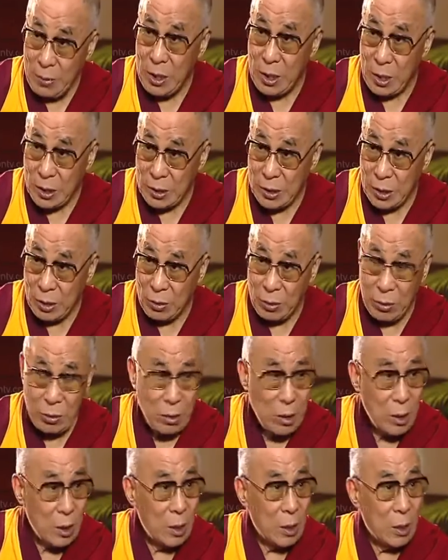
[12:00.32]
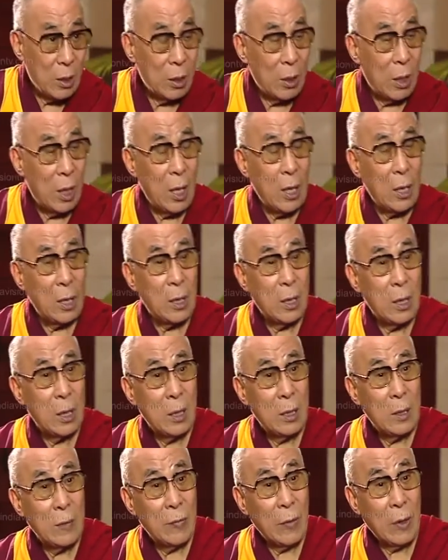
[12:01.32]
years ago, I
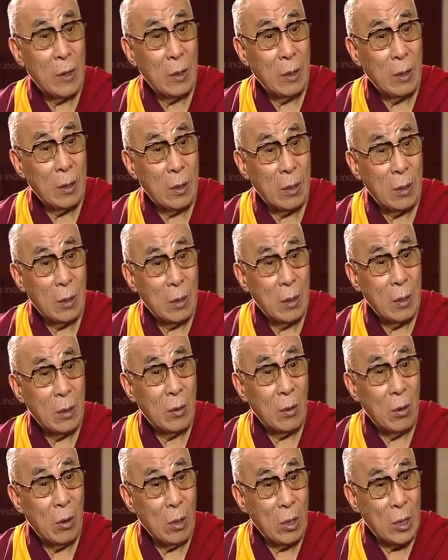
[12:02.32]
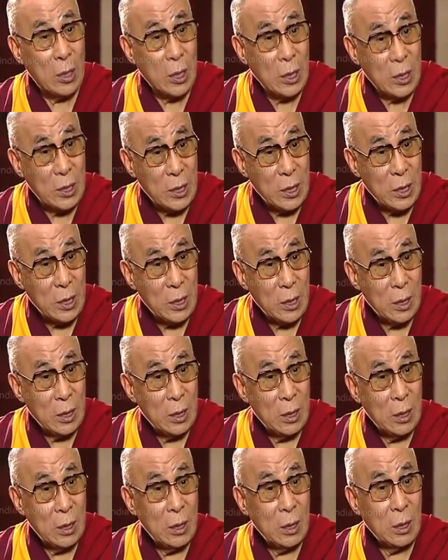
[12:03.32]
already
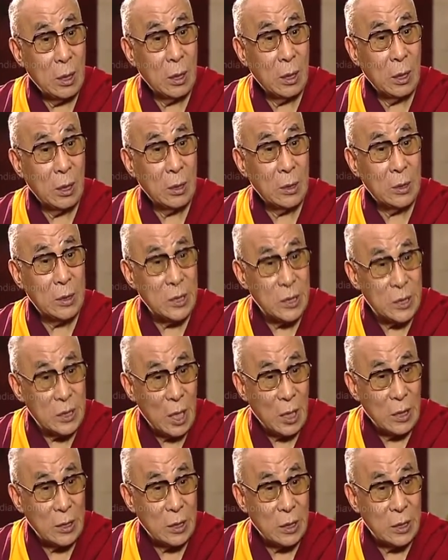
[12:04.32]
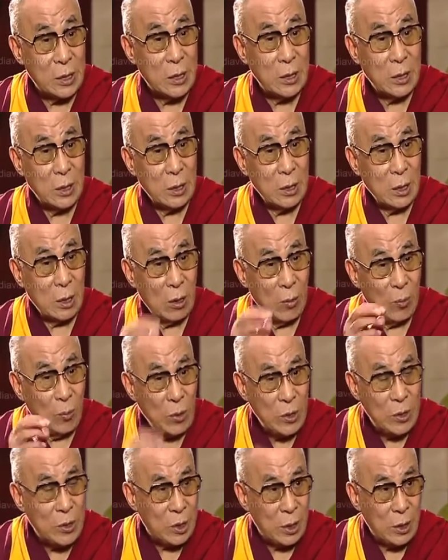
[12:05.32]
decided our
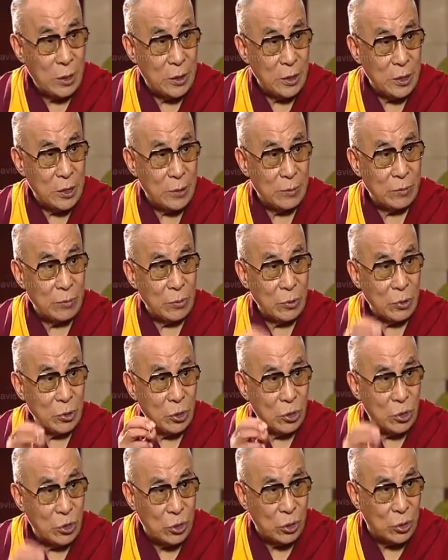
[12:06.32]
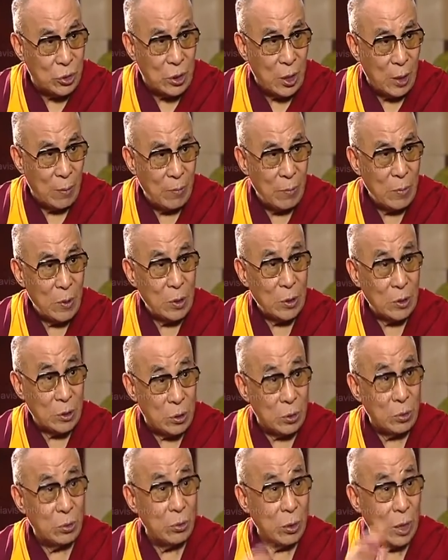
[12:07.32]
political leadership should come
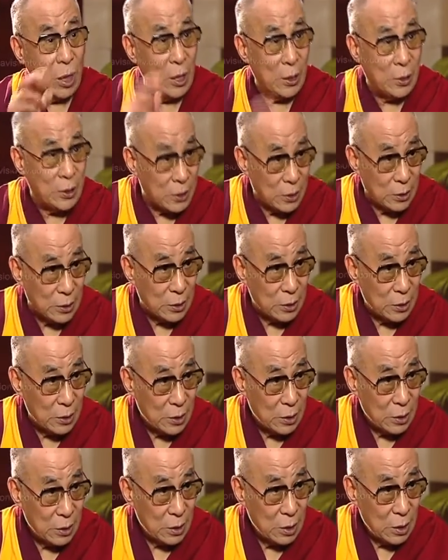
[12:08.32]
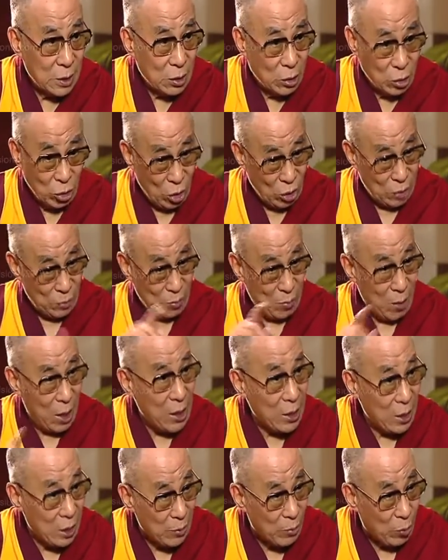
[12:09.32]
through election, not
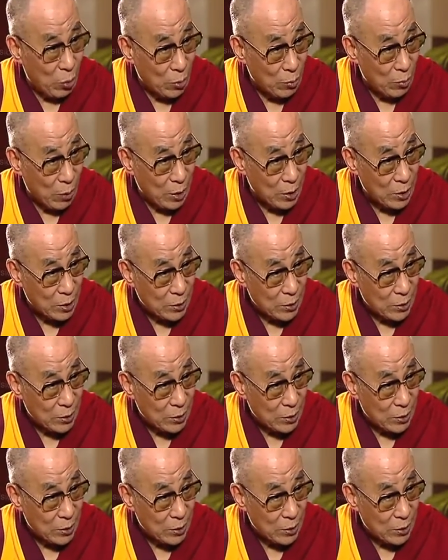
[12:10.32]
my appointment.